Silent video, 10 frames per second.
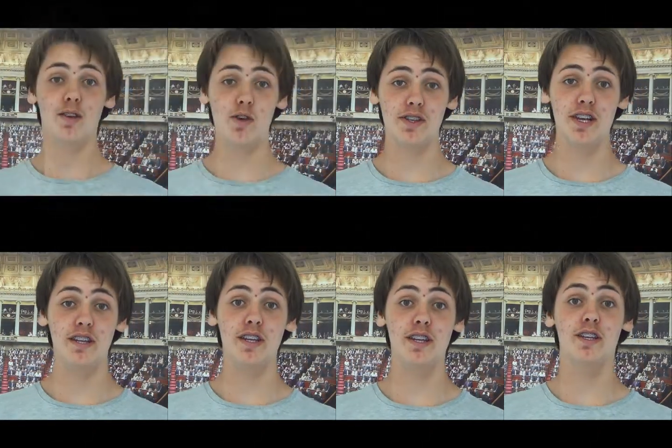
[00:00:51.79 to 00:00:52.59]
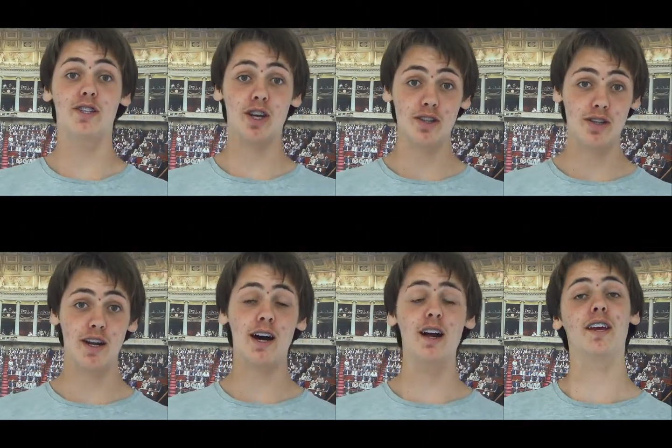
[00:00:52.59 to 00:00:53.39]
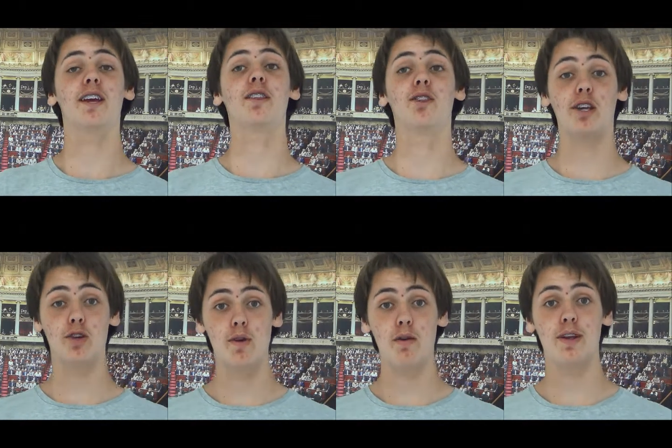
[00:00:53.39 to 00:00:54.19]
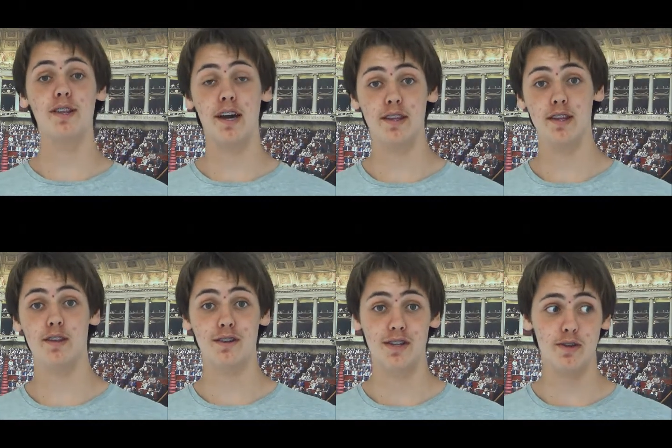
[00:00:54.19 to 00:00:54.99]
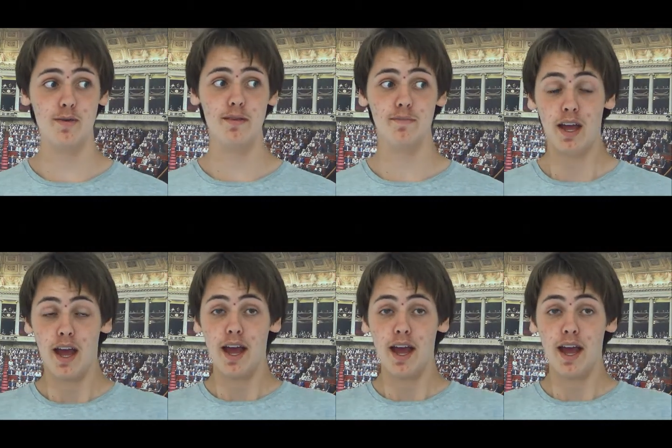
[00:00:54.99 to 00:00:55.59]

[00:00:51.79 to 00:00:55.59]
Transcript: He was elected Chancellor in January 1933